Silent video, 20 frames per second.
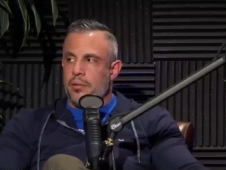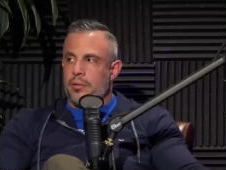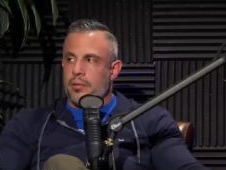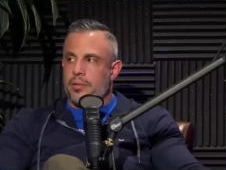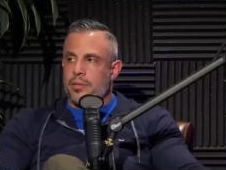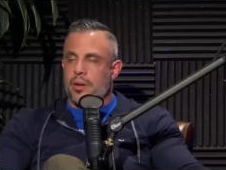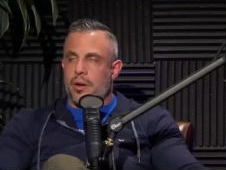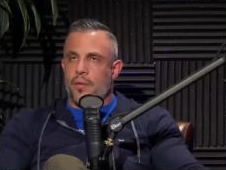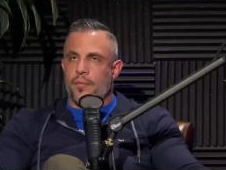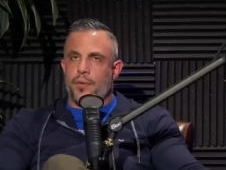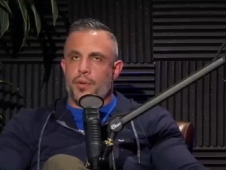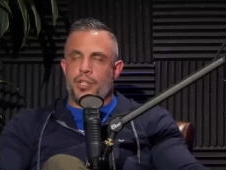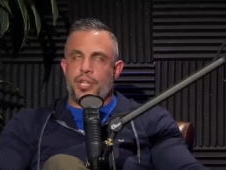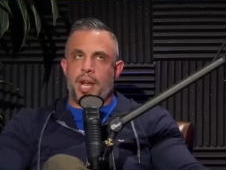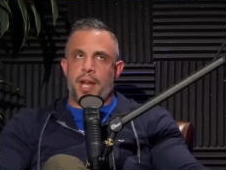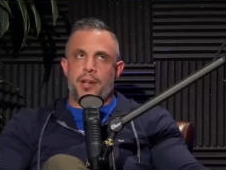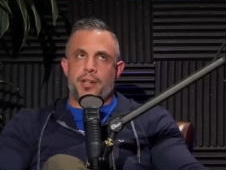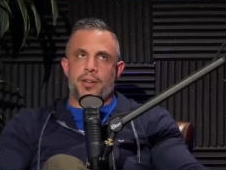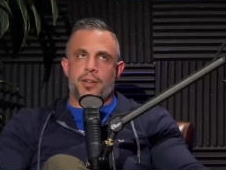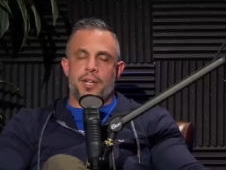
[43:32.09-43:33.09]
So if you
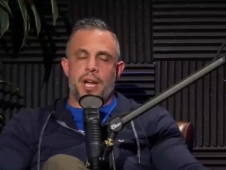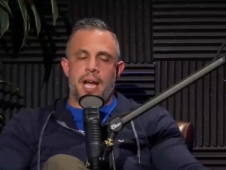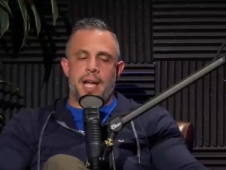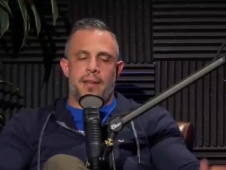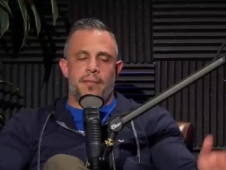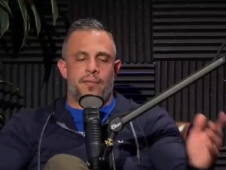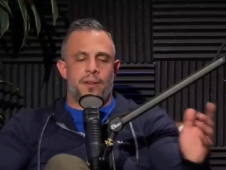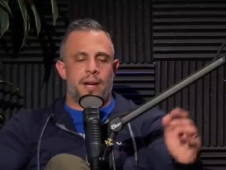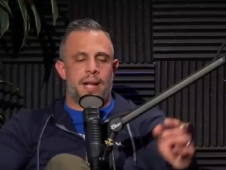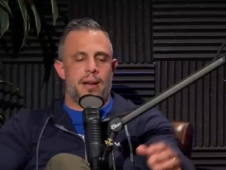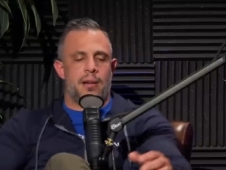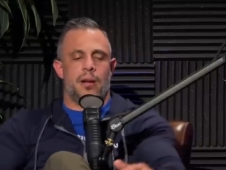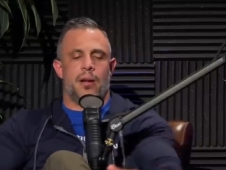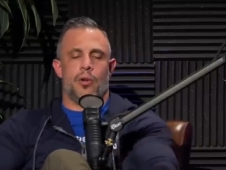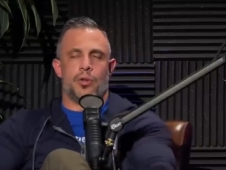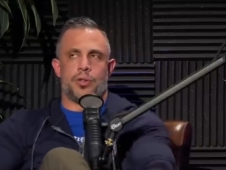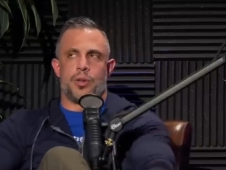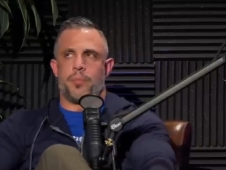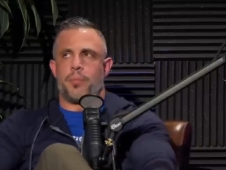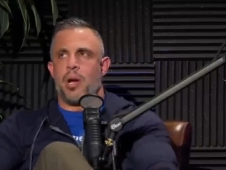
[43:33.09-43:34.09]
change your diet, forget
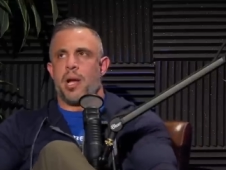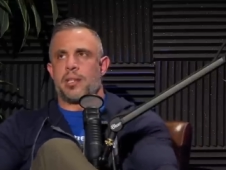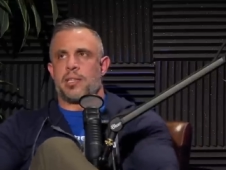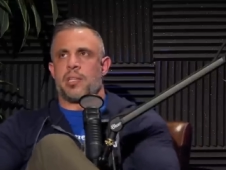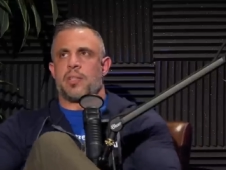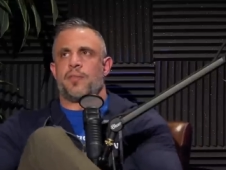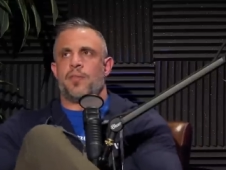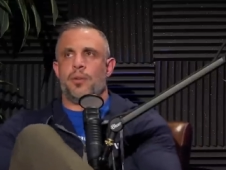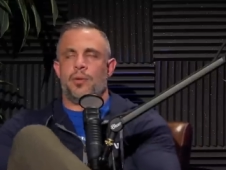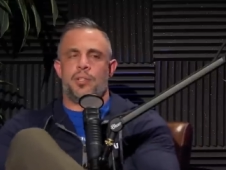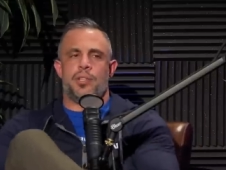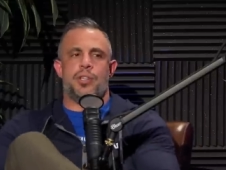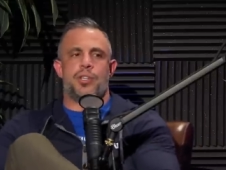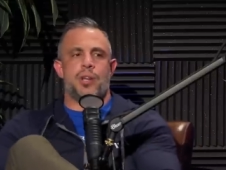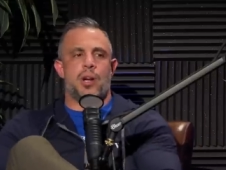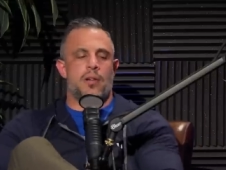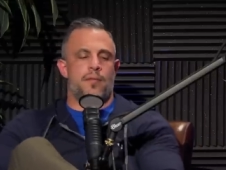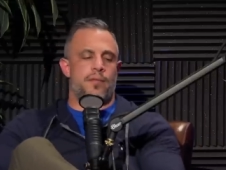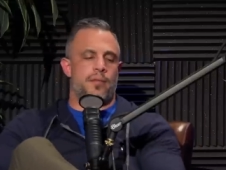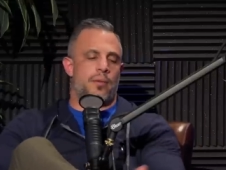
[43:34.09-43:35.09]
ultra processed foods and
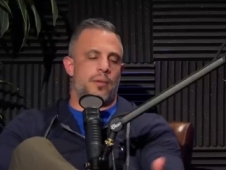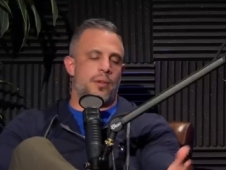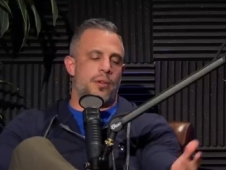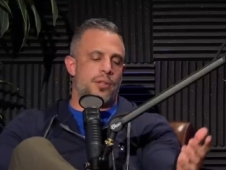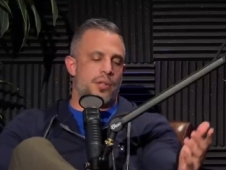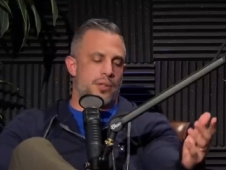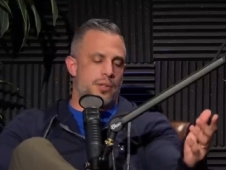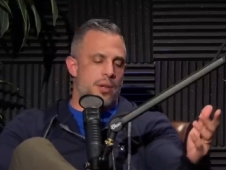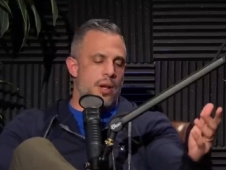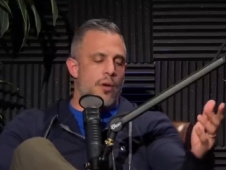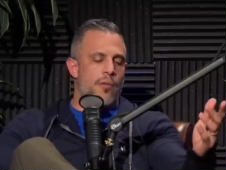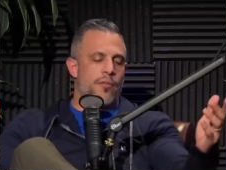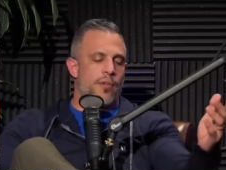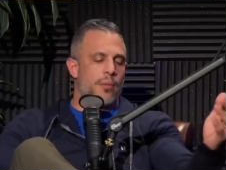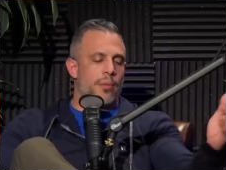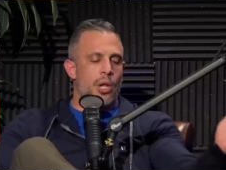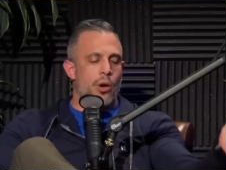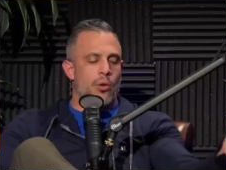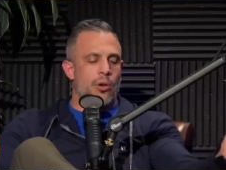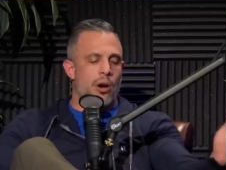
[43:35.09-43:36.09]
junk food, you just go from
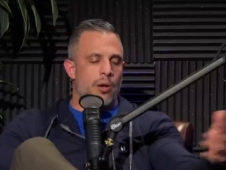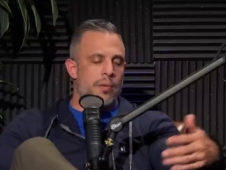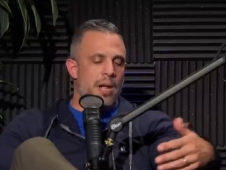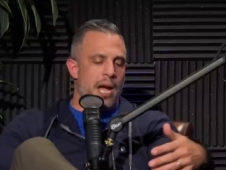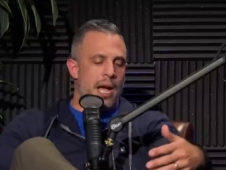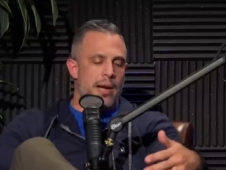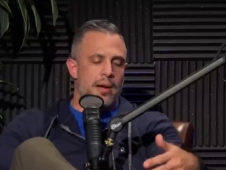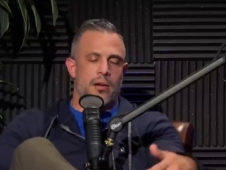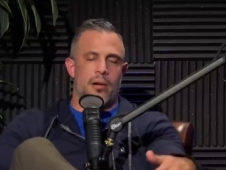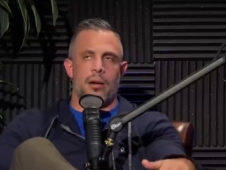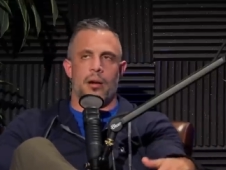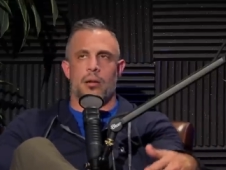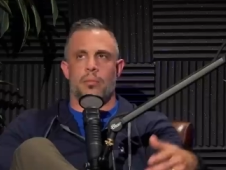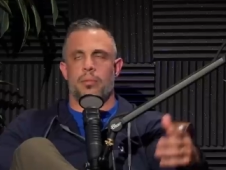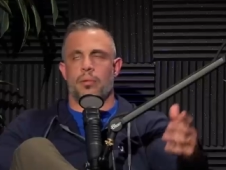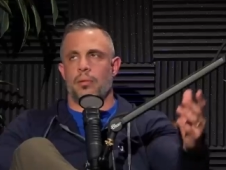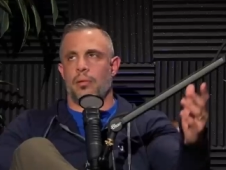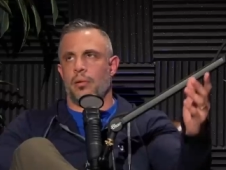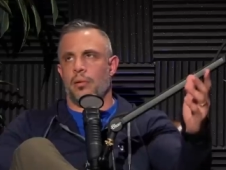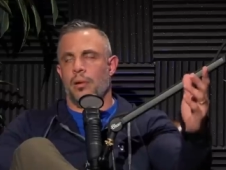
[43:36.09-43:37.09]
low carb to high carb
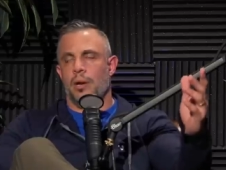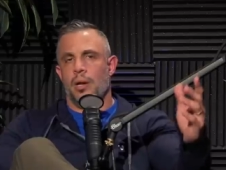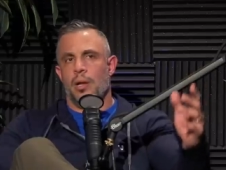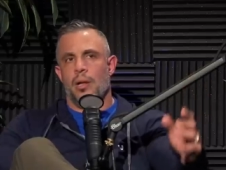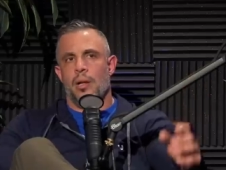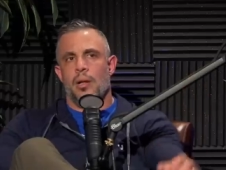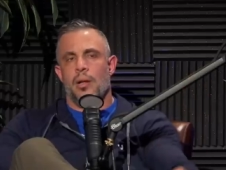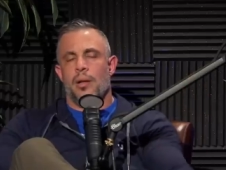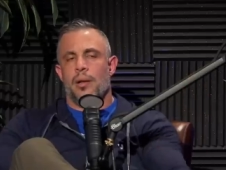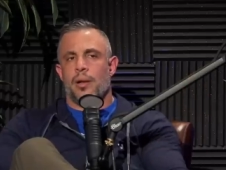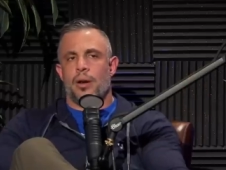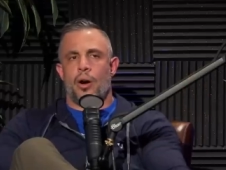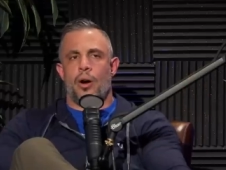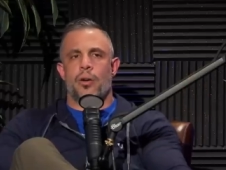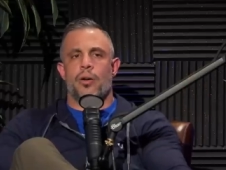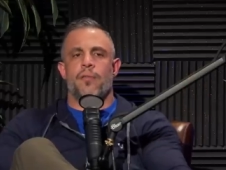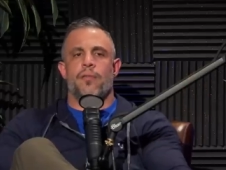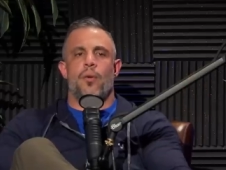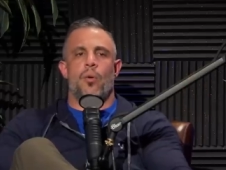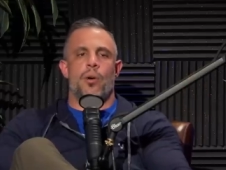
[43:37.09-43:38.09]
or
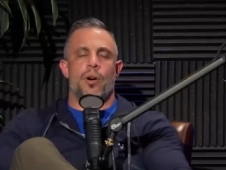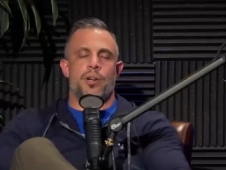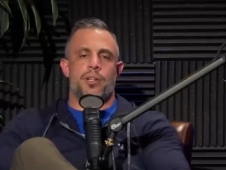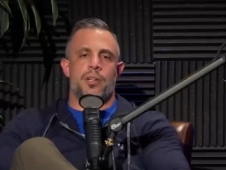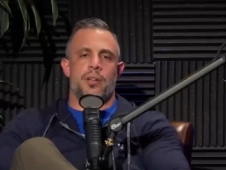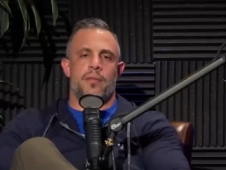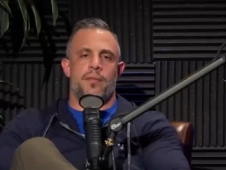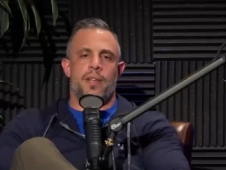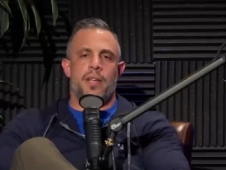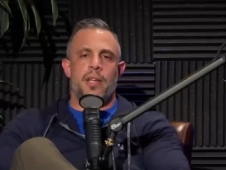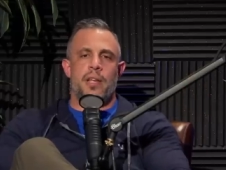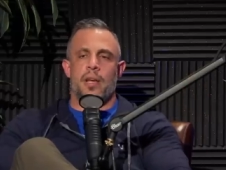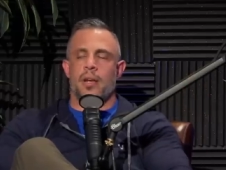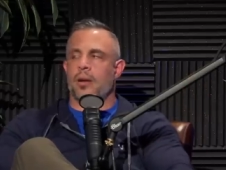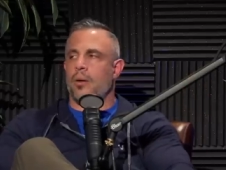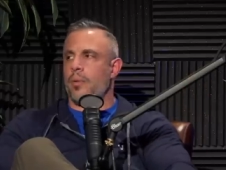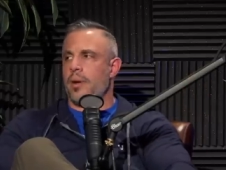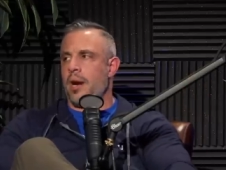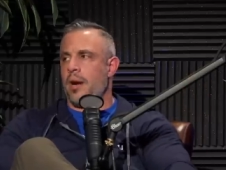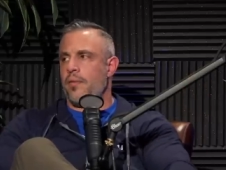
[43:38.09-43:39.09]
carnivore to vegan
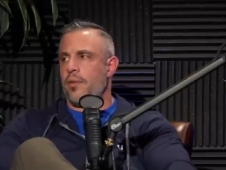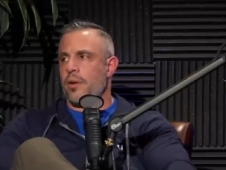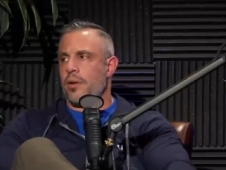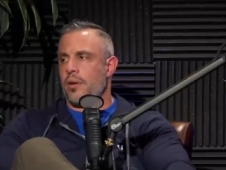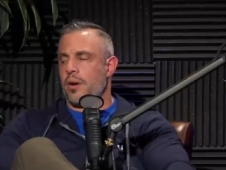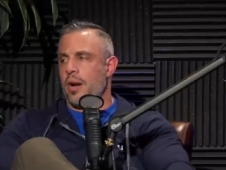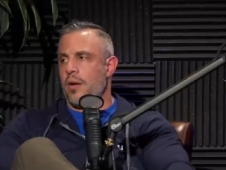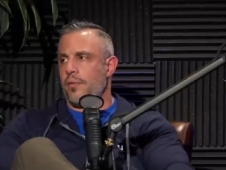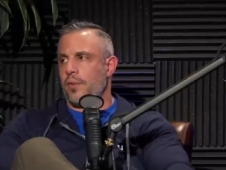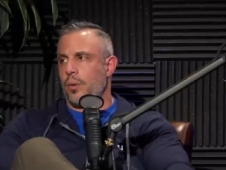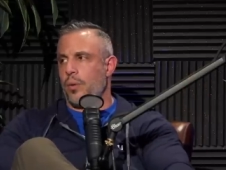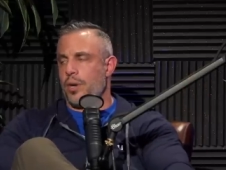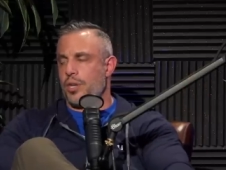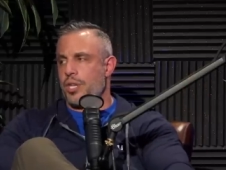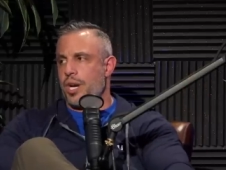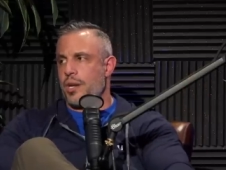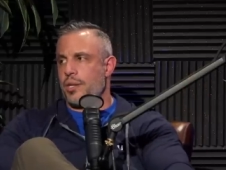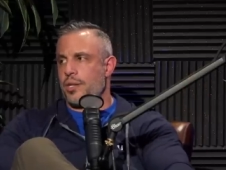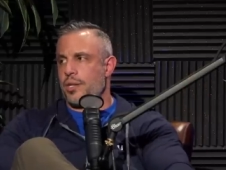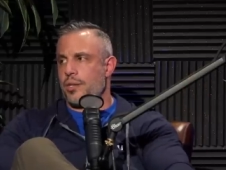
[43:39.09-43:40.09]
or whatever, your gut flora
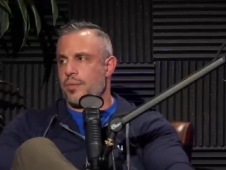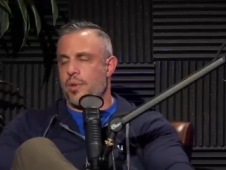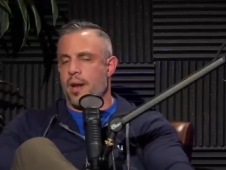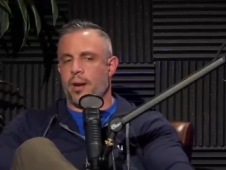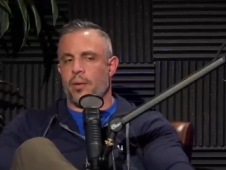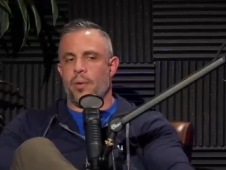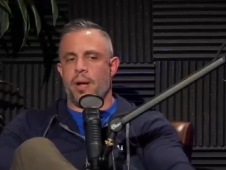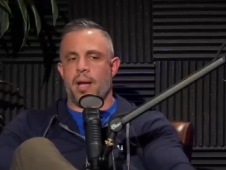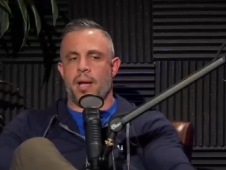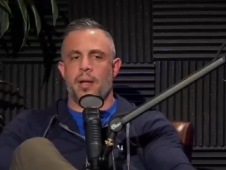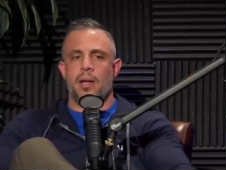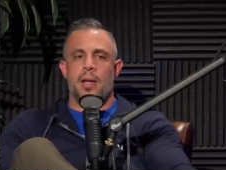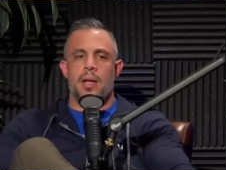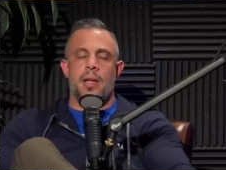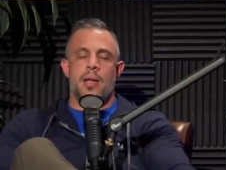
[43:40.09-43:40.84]
changes right away.